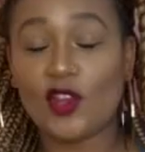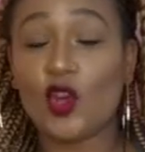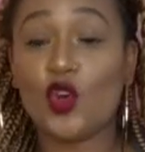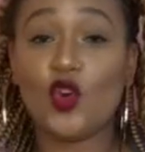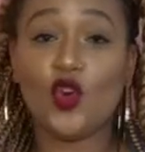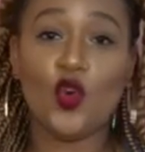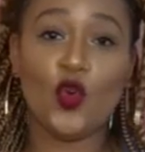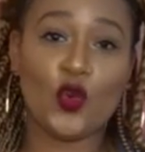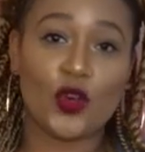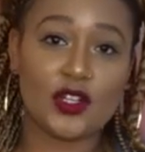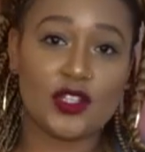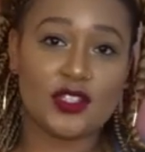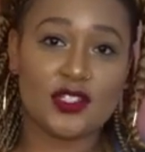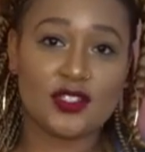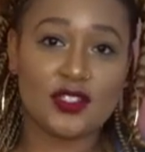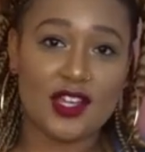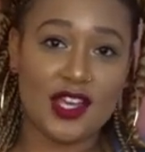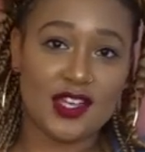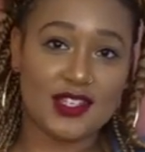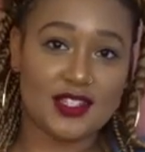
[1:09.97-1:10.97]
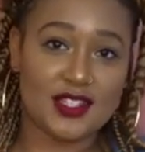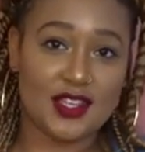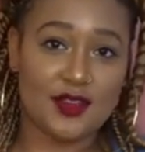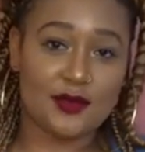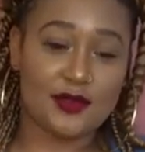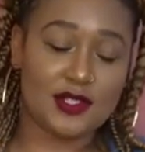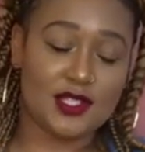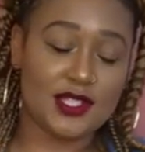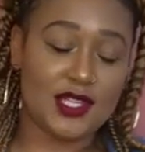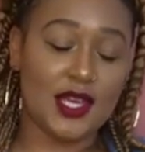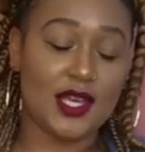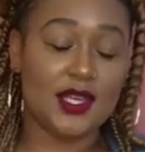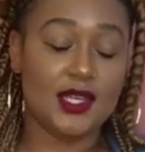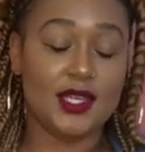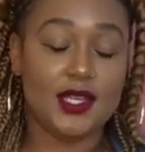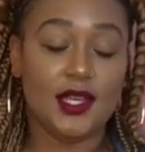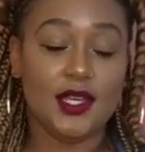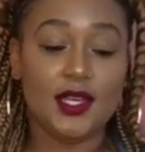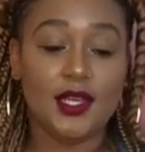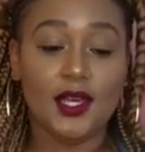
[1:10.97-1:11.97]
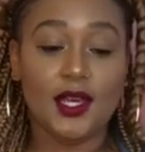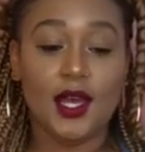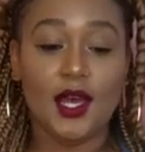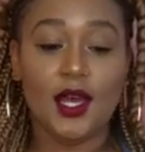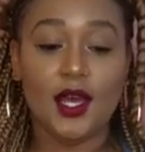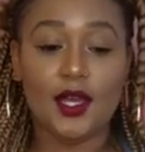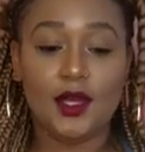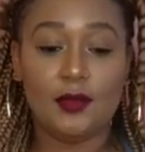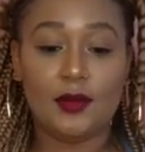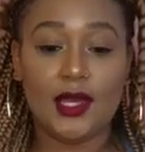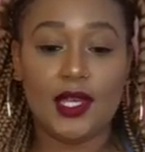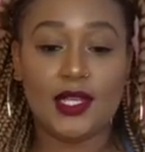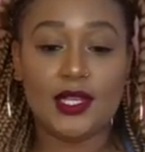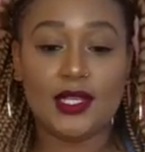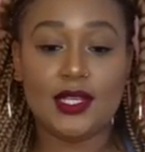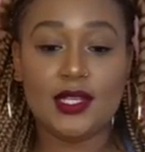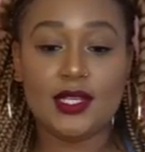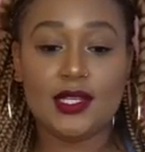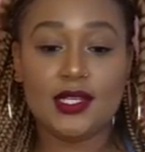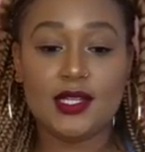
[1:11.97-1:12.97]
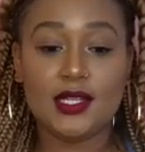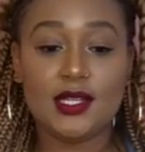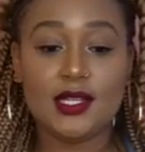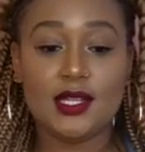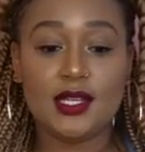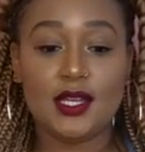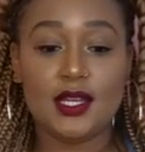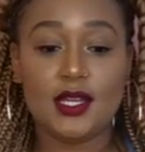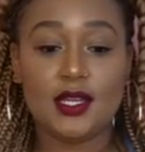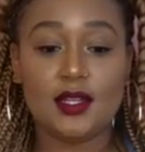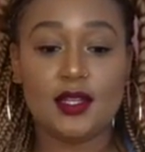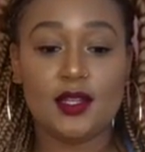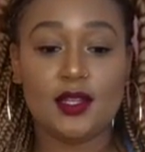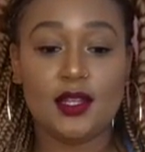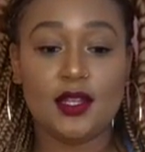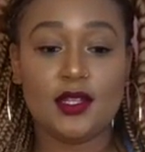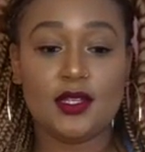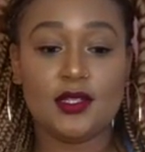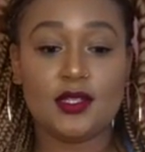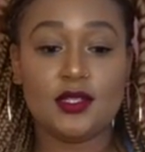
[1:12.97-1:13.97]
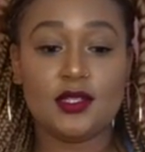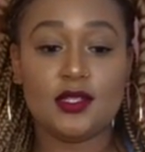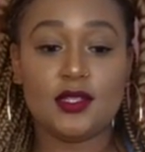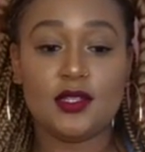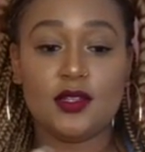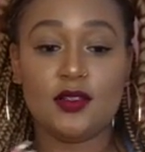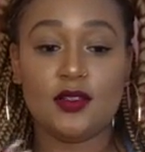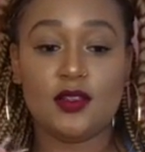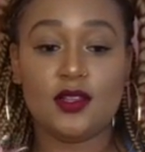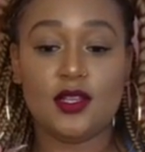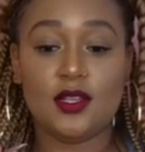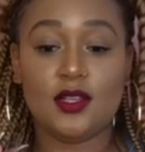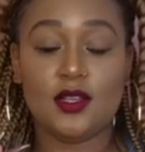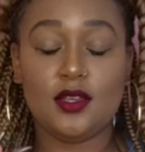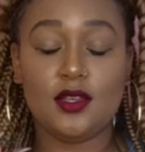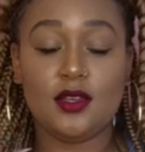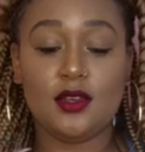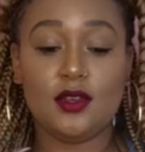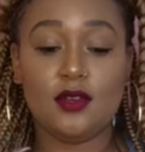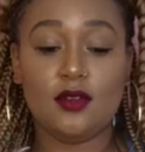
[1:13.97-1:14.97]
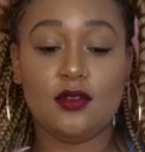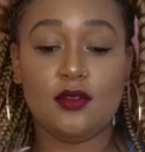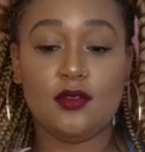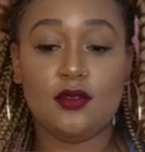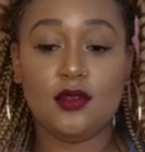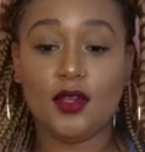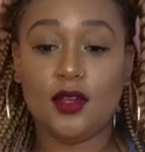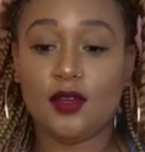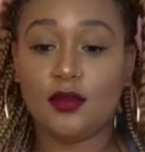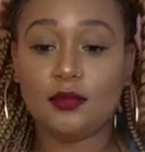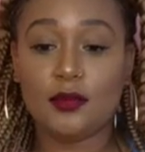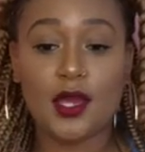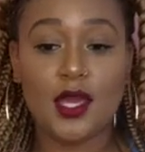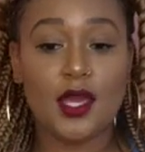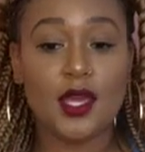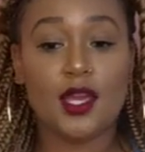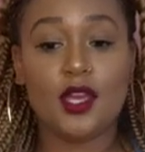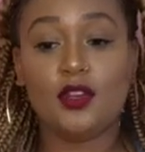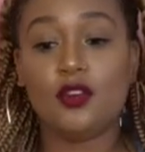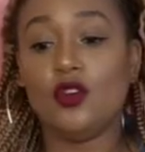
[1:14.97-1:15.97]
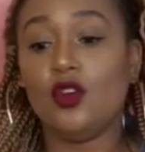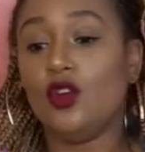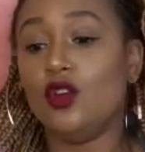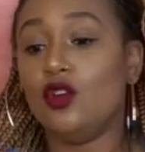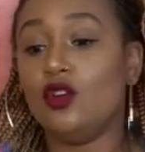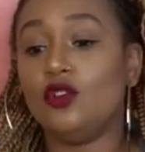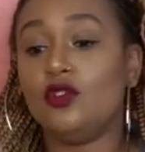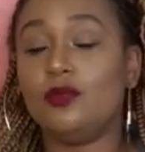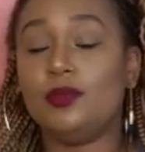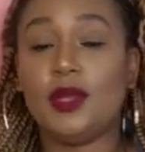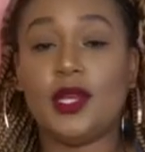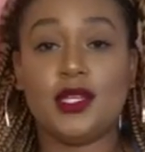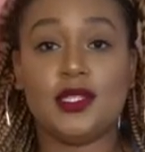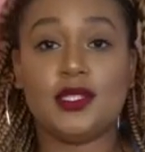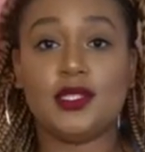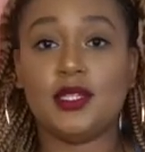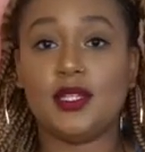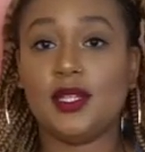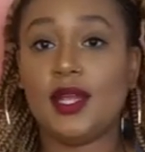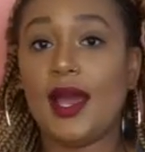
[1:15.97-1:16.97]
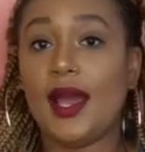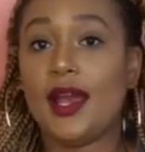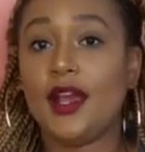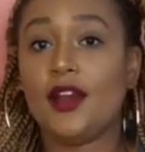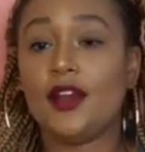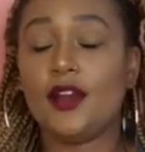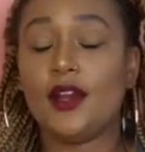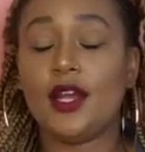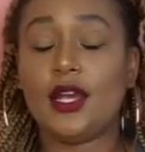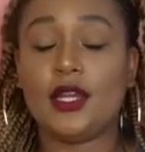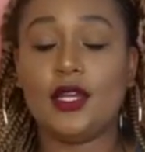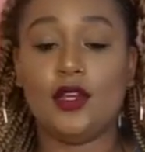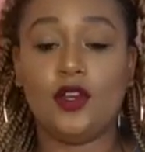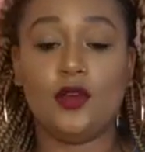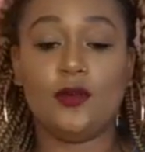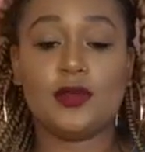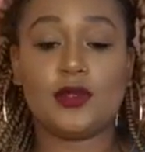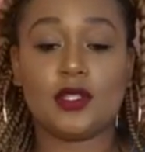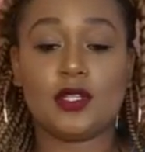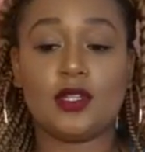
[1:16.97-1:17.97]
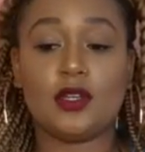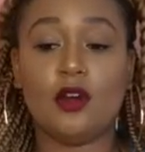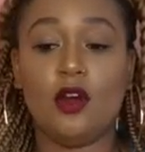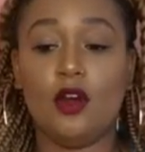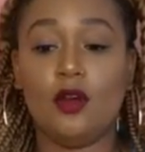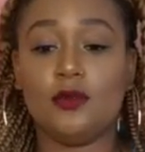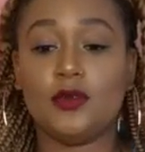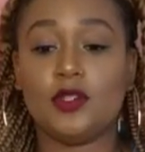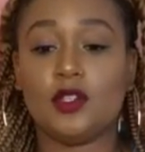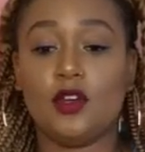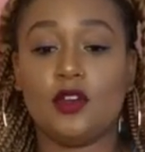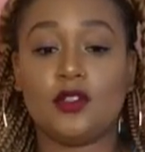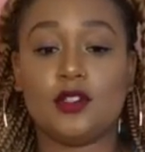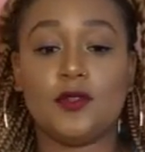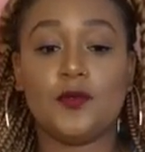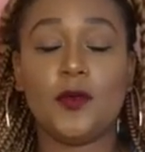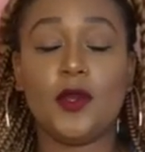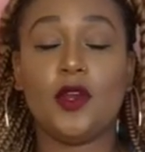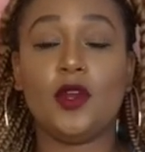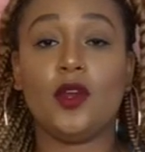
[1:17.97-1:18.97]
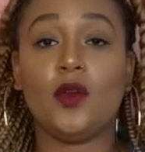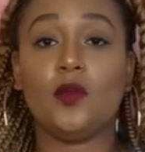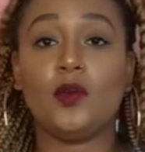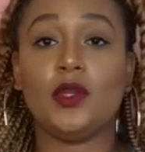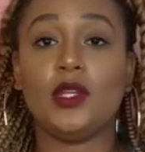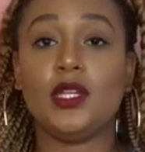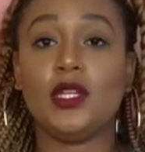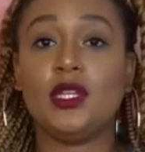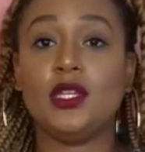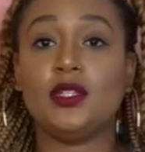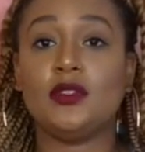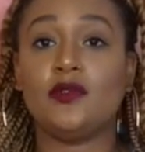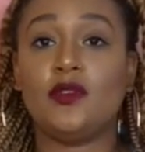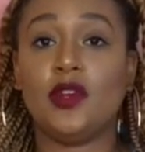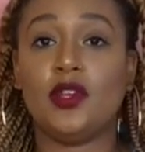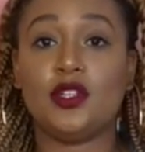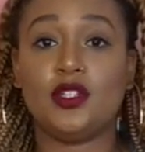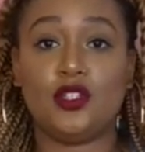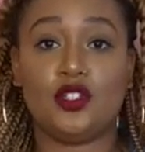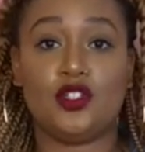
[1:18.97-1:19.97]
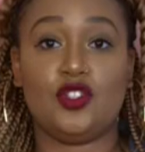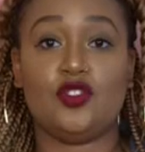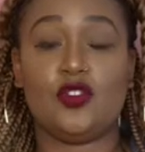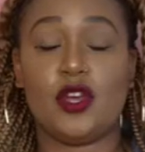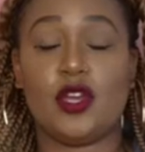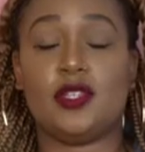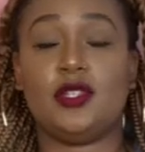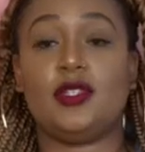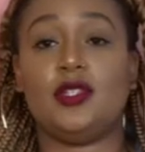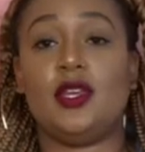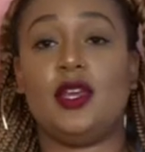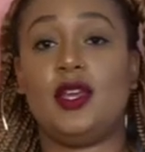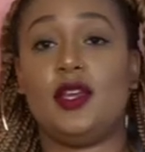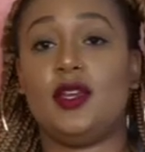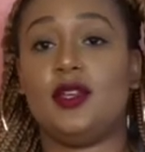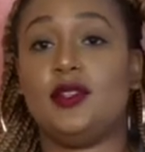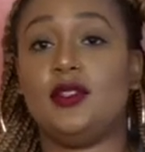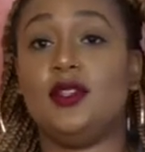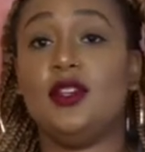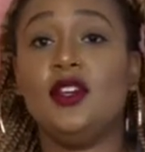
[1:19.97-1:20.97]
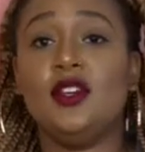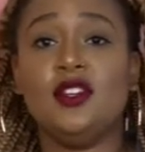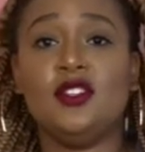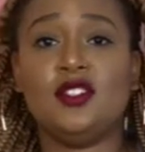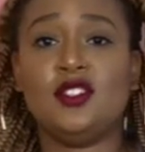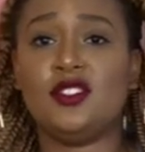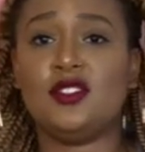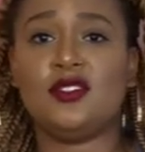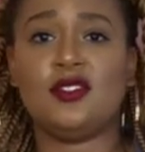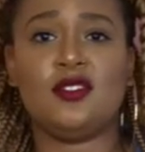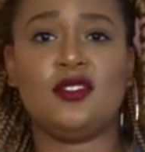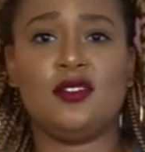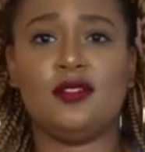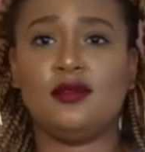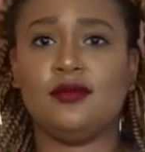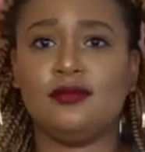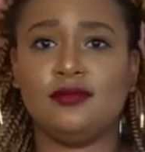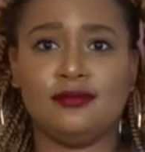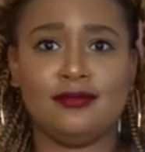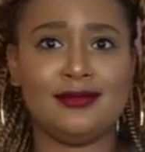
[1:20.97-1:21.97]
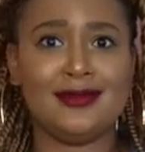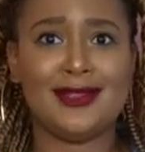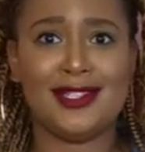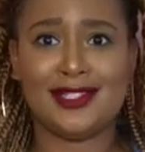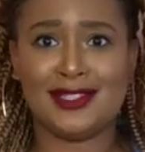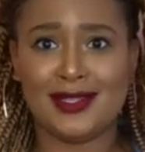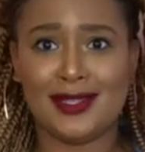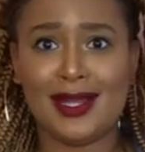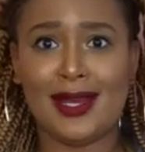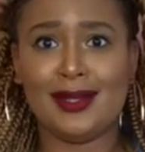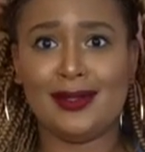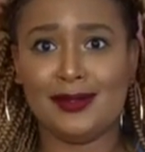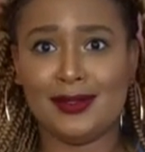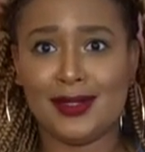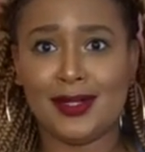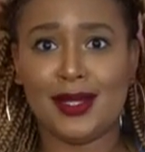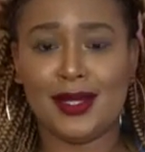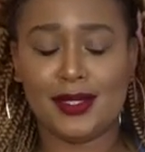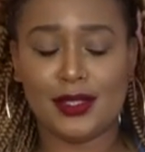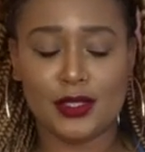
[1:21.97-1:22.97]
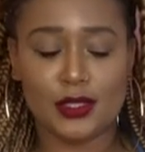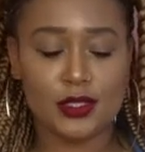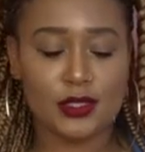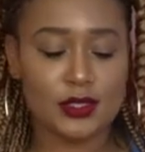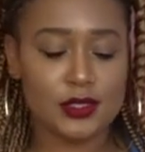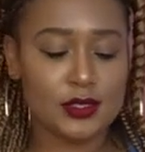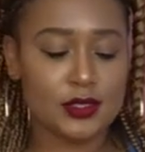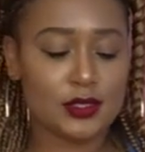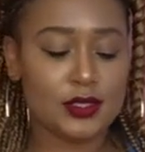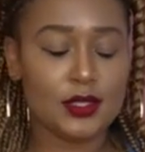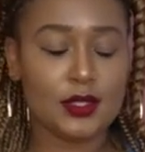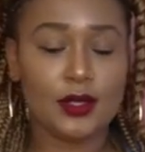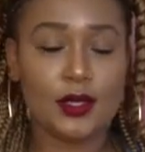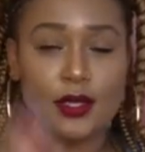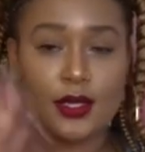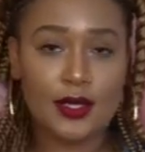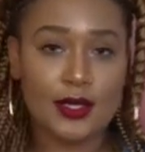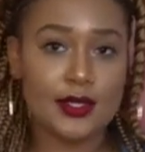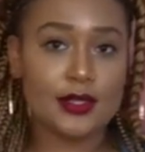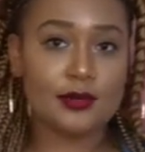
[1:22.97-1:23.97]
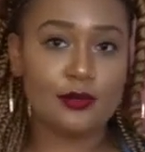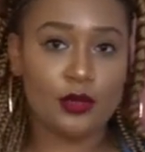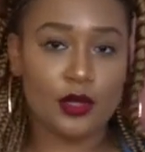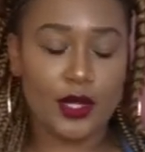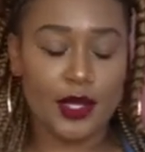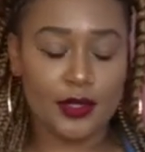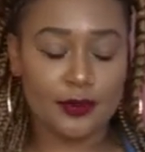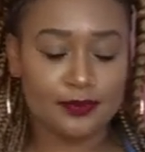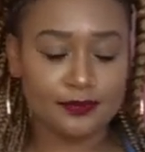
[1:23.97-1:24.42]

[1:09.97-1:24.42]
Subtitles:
court, as they would say, and he is the young man who plays the lyre and helps calm Saul's spirit when he is very distressed and just, there's a lot going on in his brain.